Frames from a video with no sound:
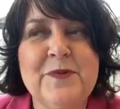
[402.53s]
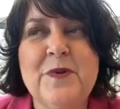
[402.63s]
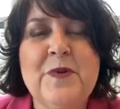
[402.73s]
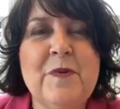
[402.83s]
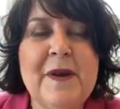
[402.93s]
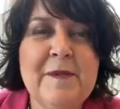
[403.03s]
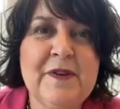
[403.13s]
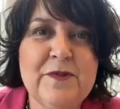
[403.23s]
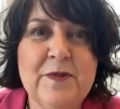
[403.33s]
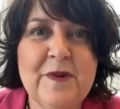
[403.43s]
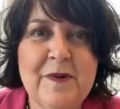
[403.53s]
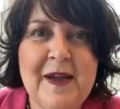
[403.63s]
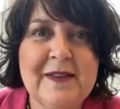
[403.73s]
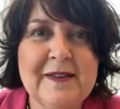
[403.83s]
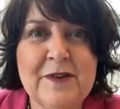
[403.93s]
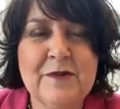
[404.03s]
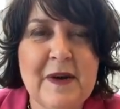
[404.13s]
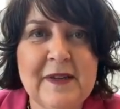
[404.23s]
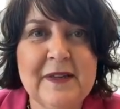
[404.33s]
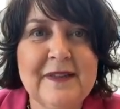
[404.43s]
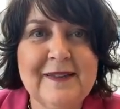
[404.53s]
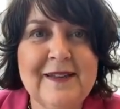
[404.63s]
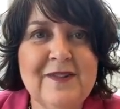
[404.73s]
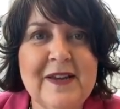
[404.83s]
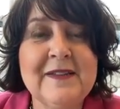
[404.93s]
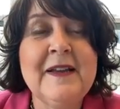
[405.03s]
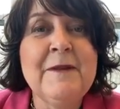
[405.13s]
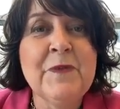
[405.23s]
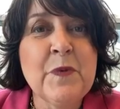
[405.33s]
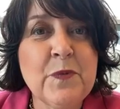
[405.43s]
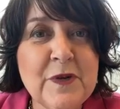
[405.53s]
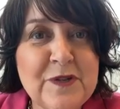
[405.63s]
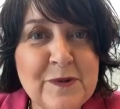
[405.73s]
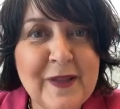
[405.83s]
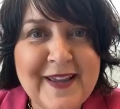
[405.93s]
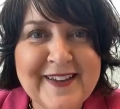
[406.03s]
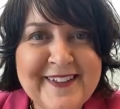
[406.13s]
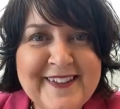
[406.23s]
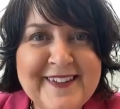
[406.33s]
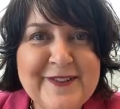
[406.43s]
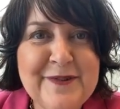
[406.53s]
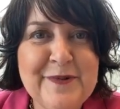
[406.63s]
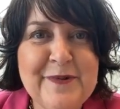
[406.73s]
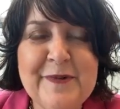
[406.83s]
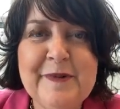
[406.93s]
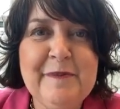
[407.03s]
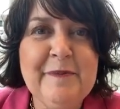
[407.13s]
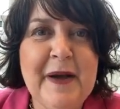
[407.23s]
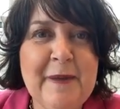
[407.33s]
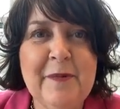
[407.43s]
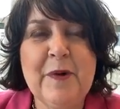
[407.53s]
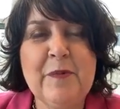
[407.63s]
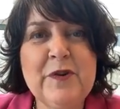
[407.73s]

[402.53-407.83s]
So you want to make sure that you're asking directly, such as, would you like to buy more?